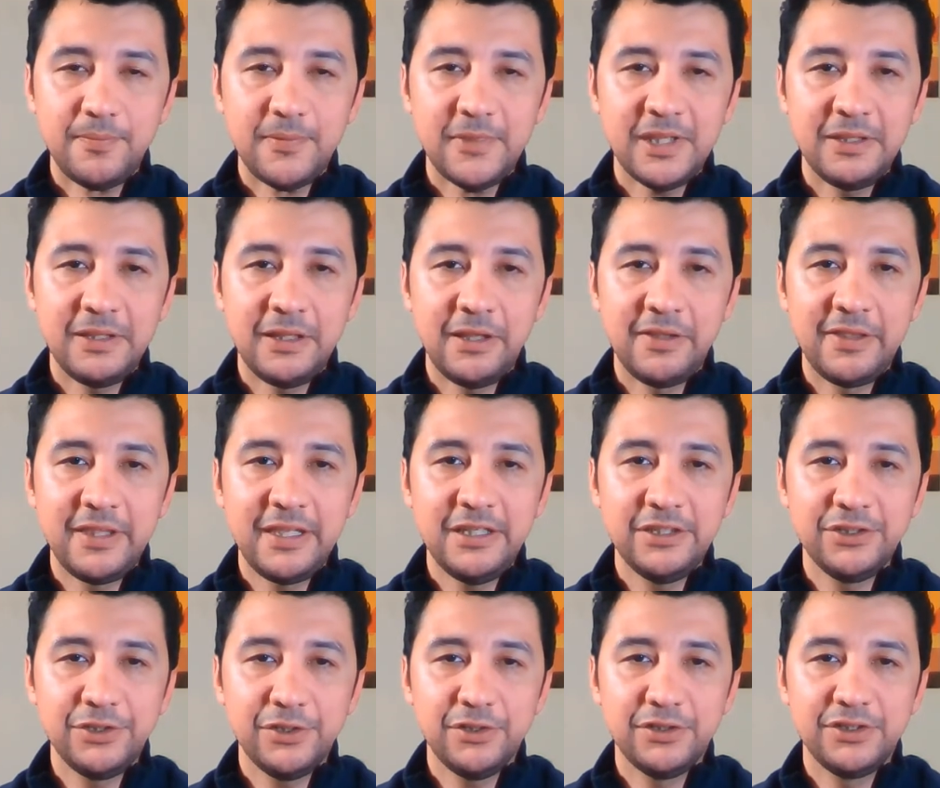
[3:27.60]
Now,
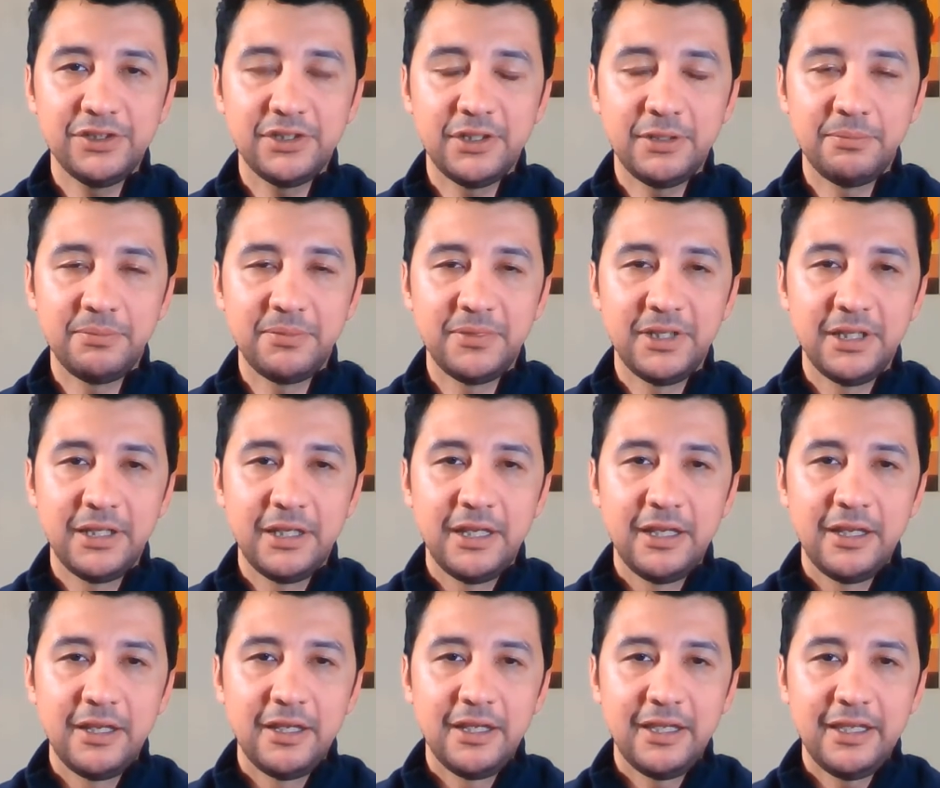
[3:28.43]
these are some
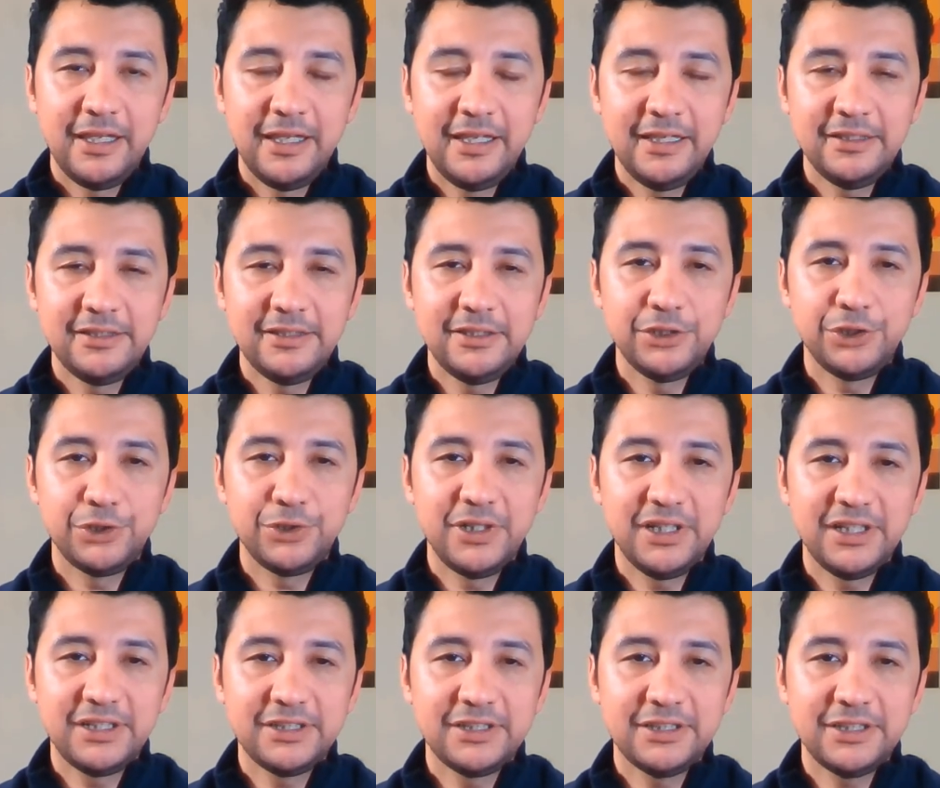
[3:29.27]
hints and
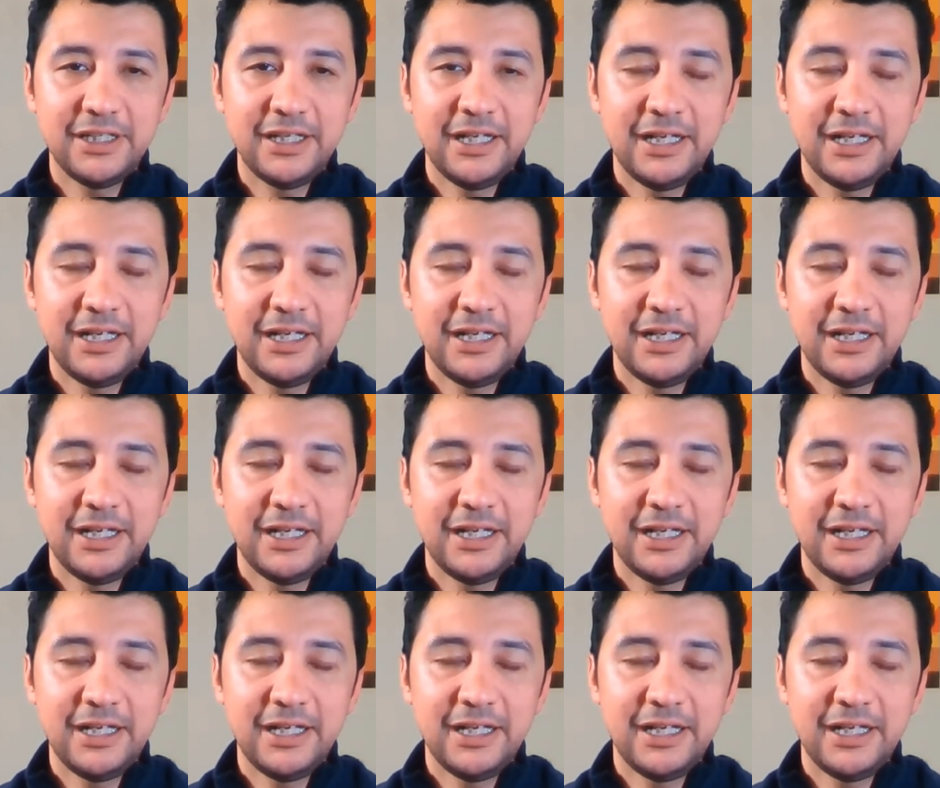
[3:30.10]
tricks